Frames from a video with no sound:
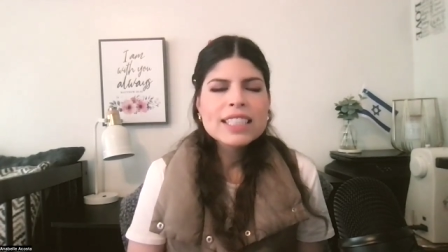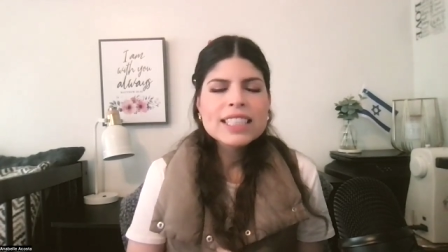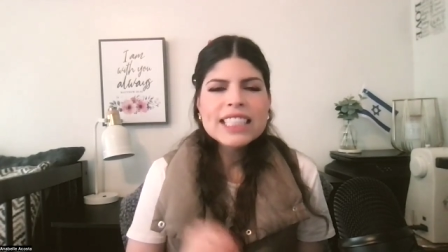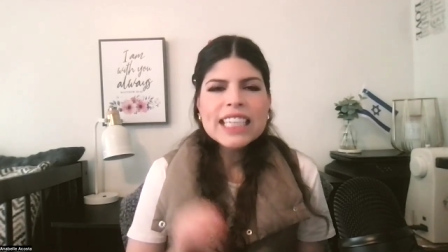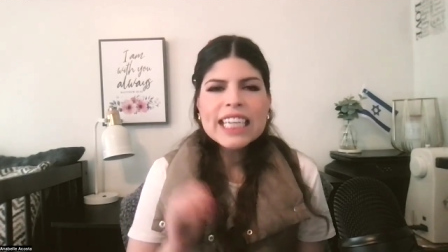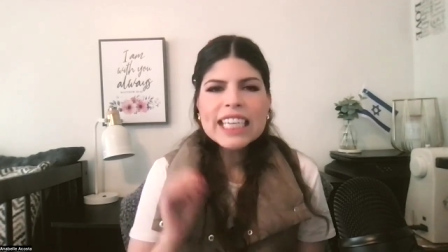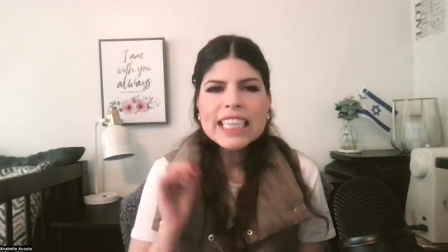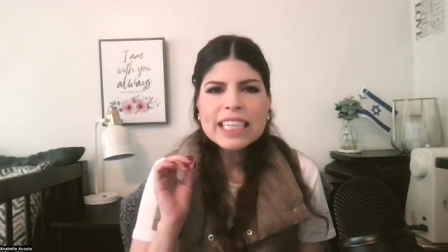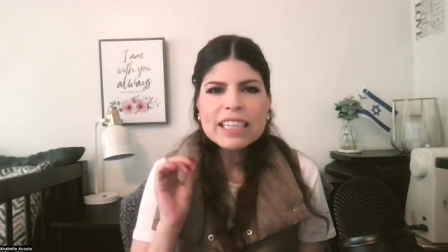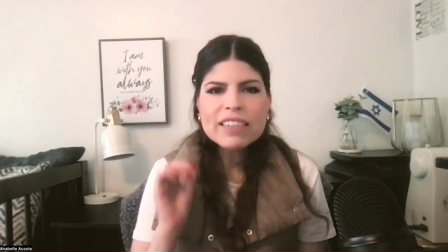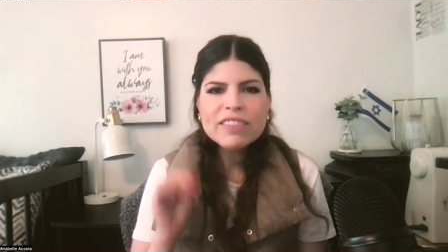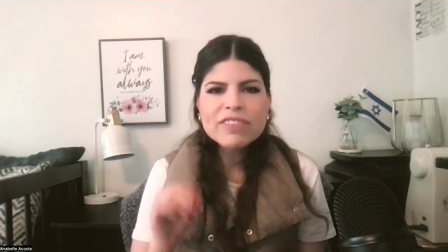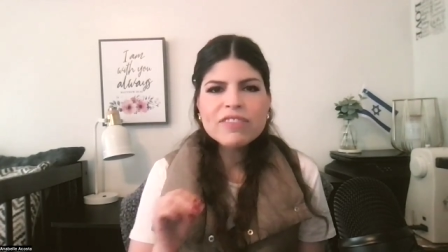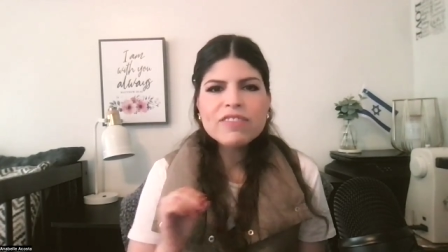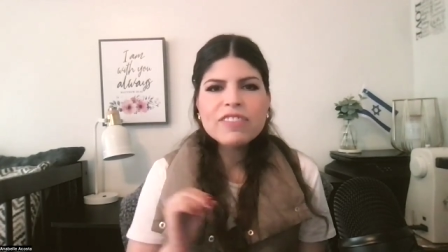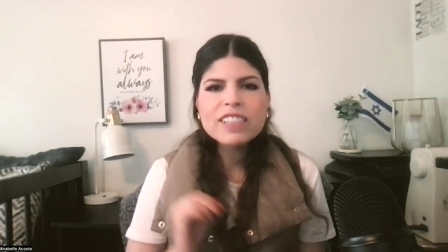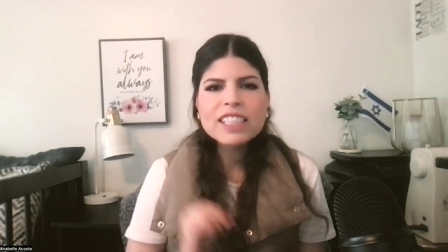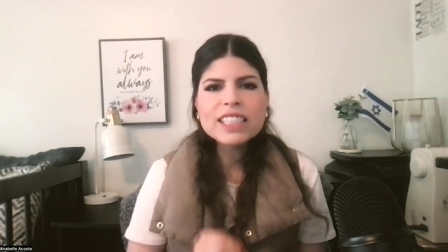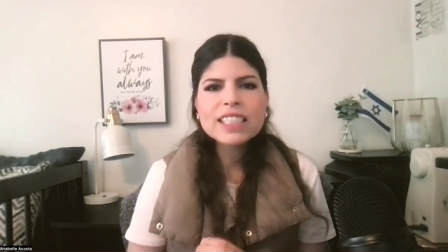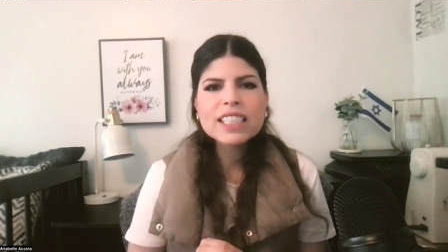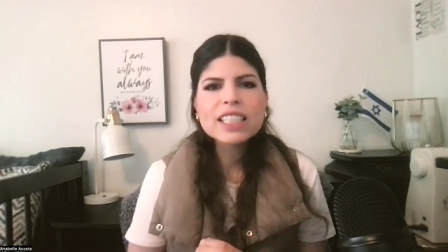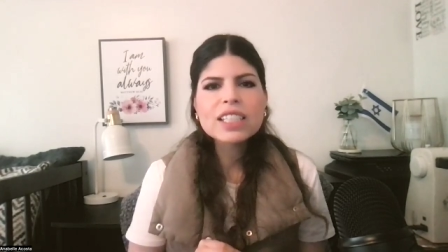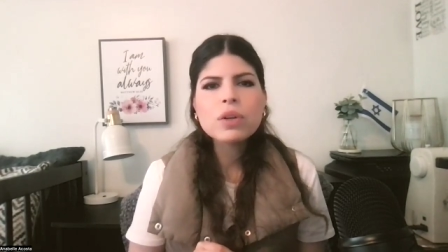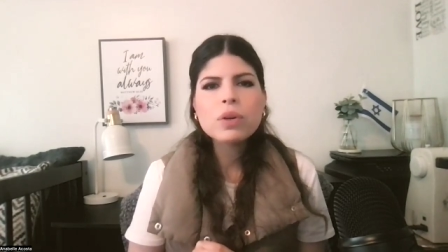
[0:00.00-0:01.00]
Take it
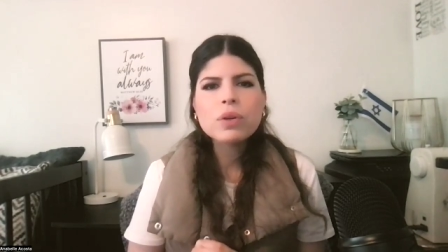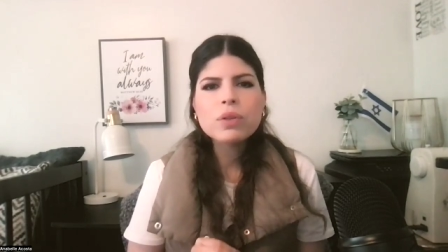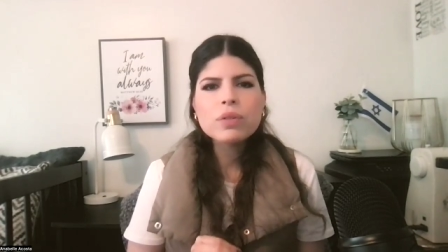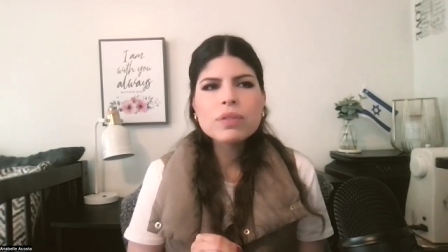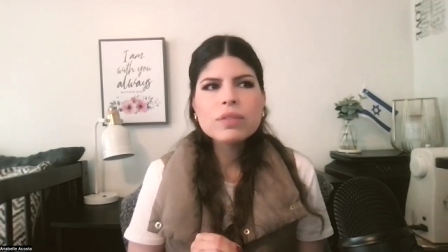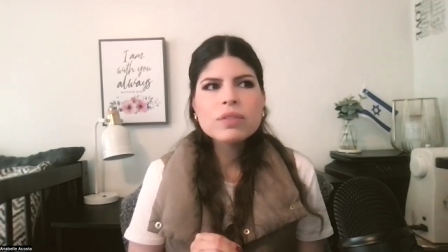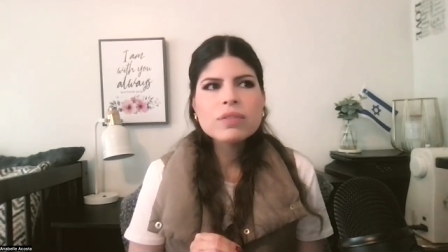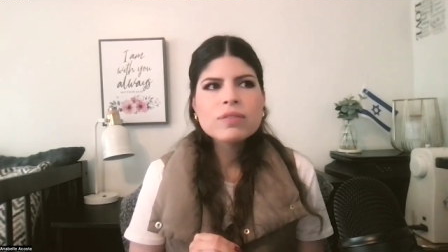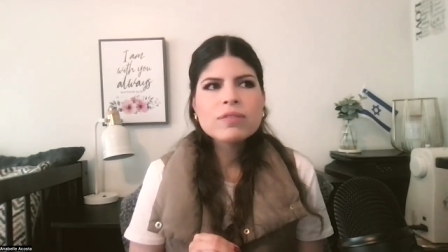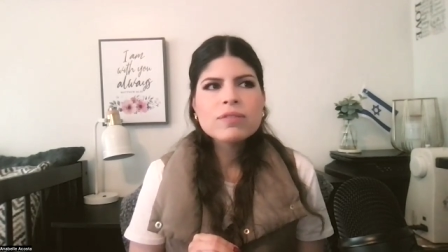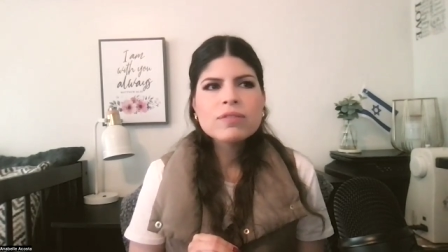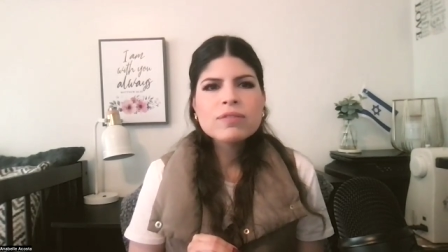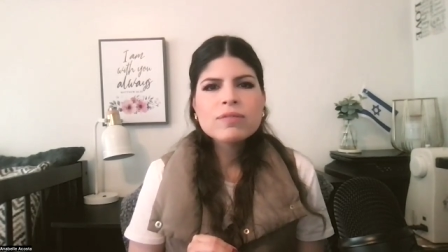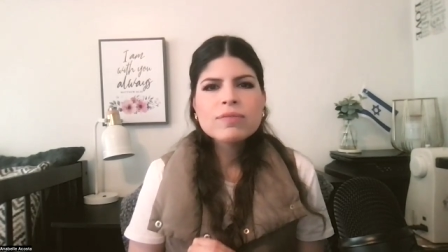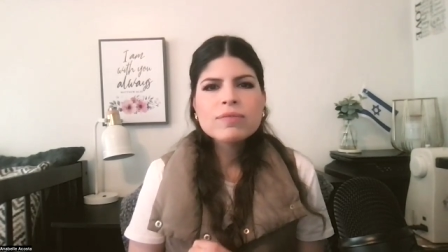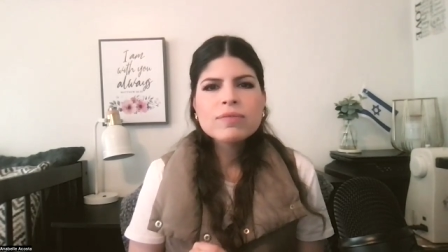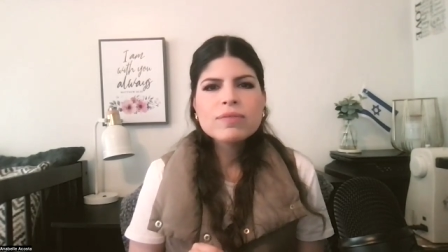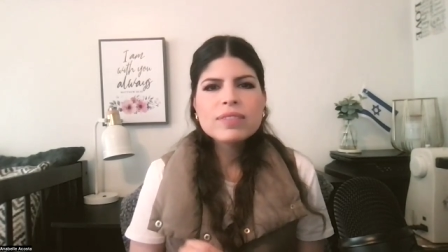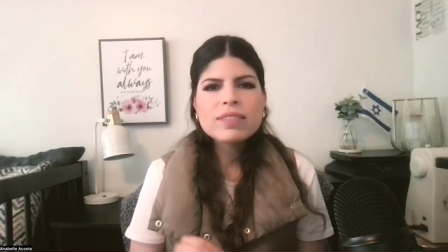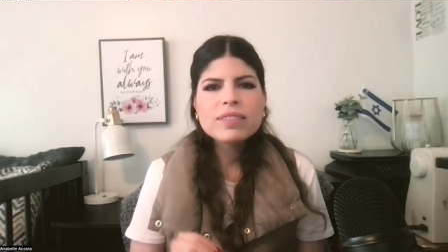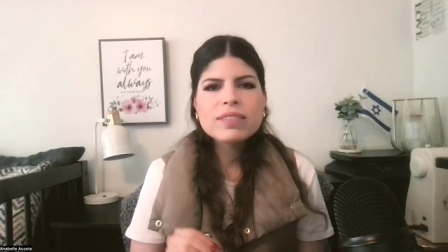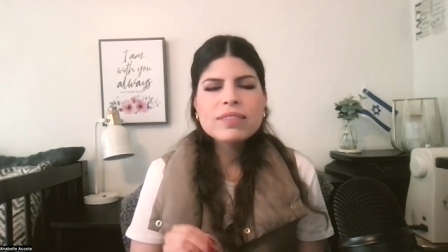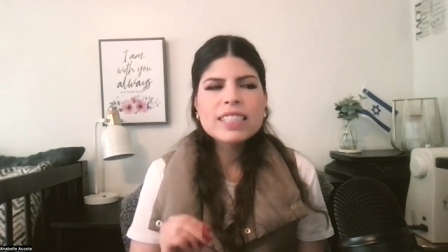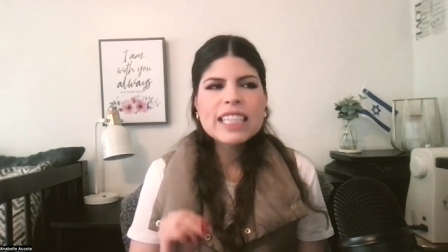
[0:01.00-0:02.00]
physical,
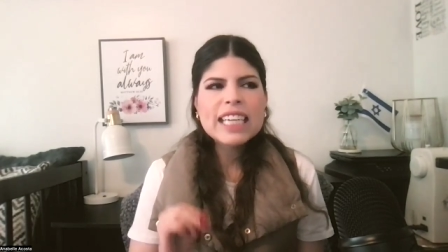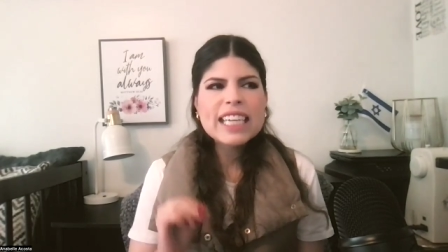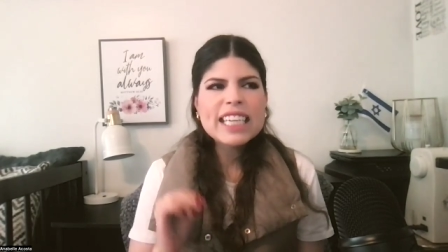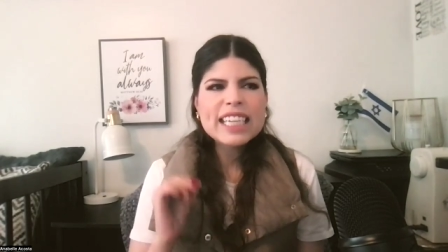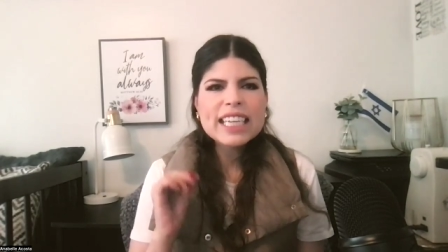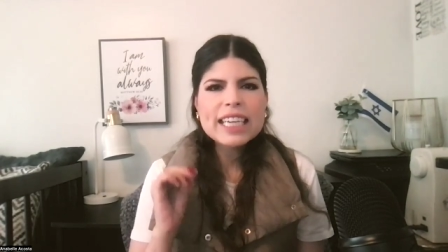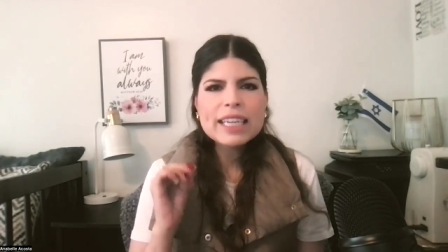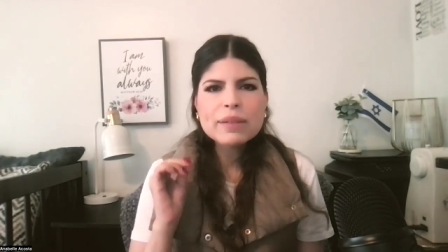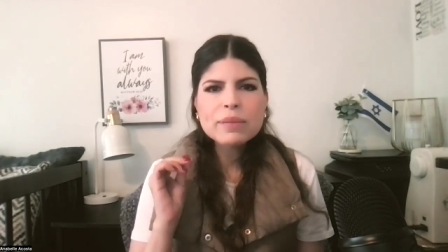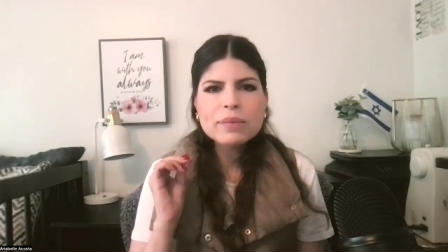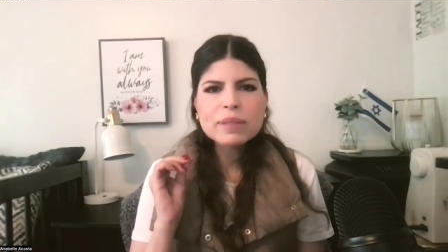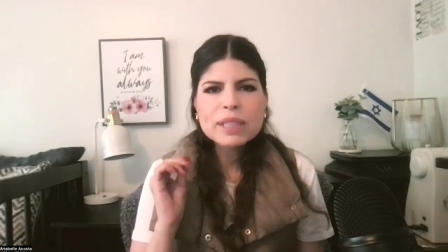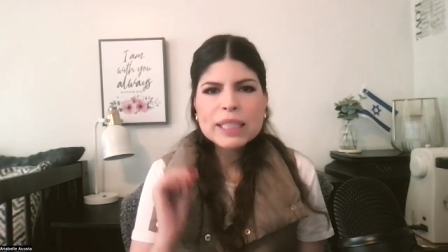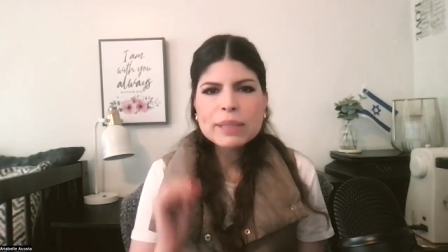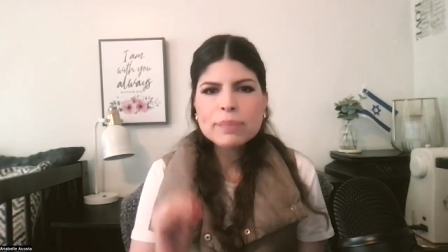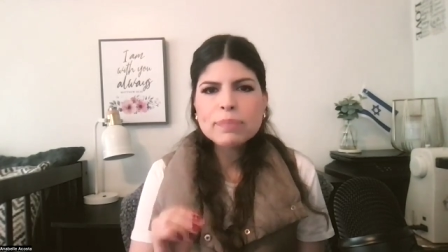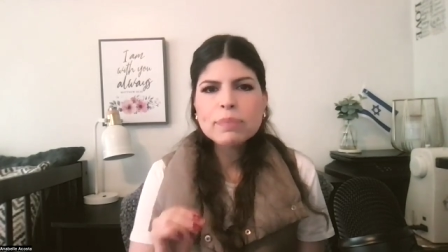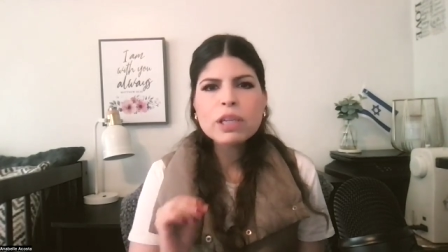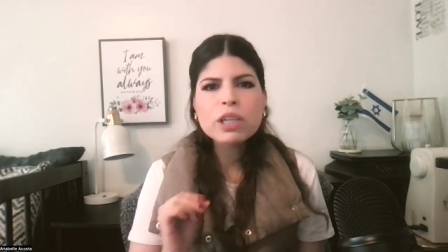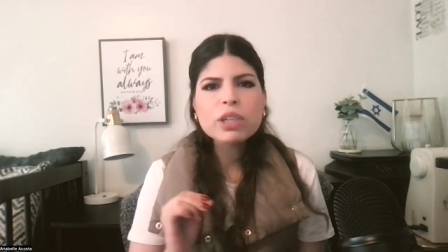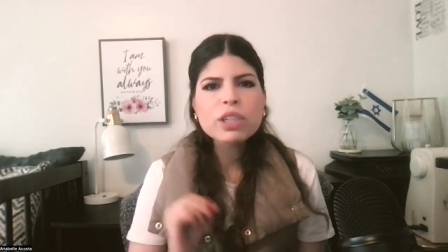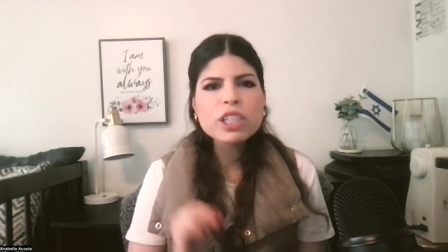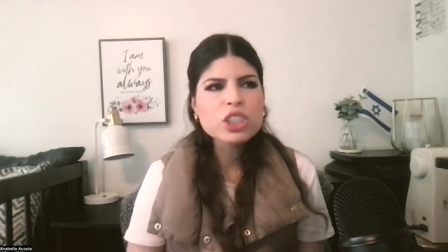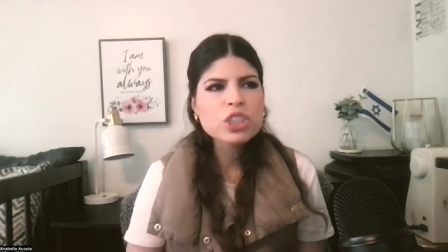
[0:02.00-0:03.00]
take it
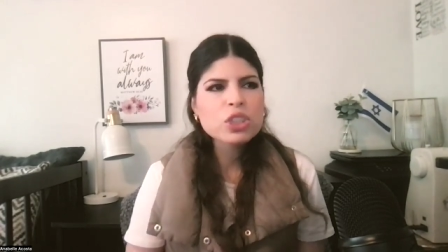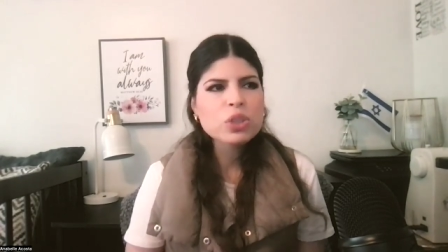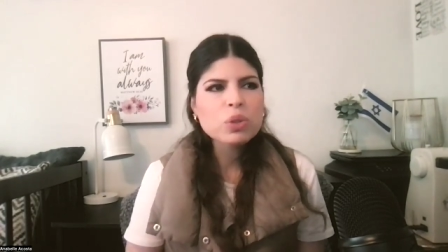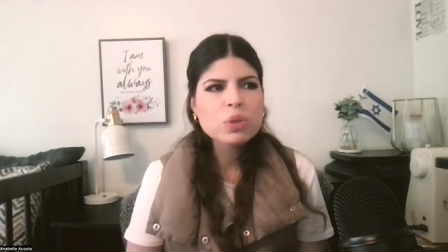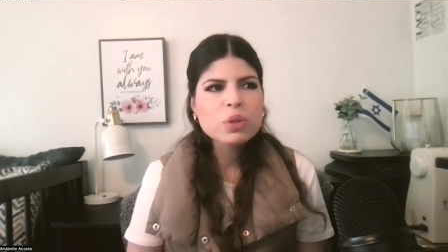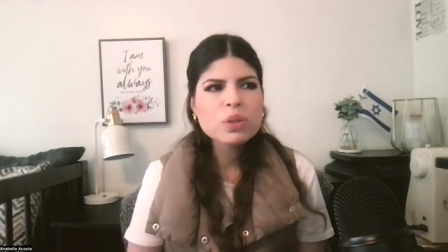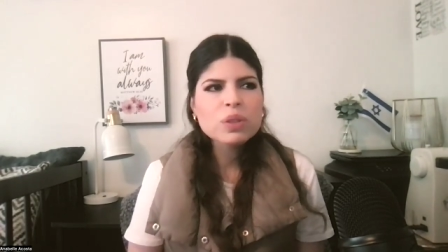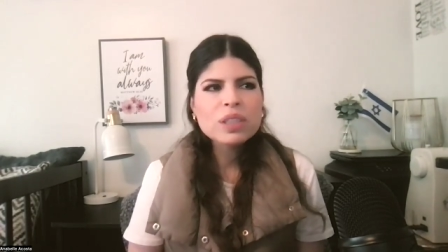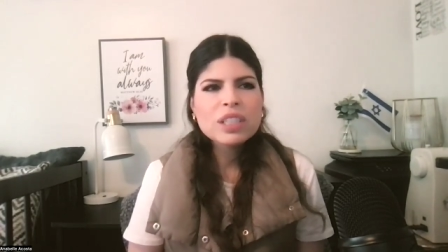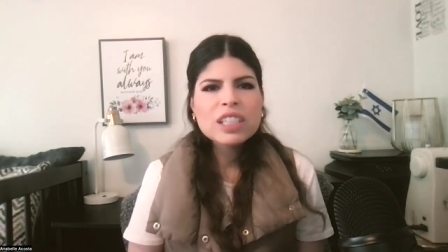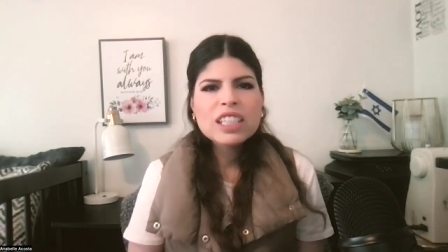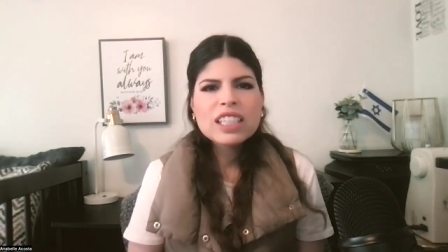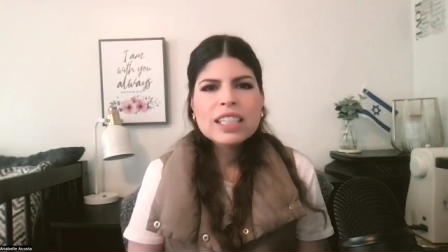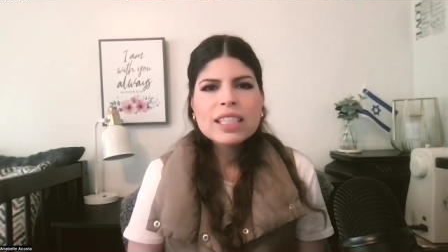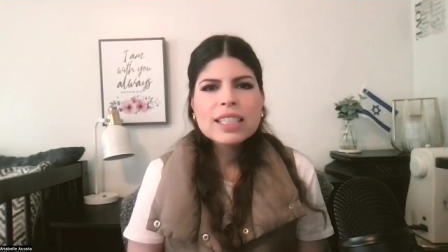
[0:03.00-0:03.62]
spiritual,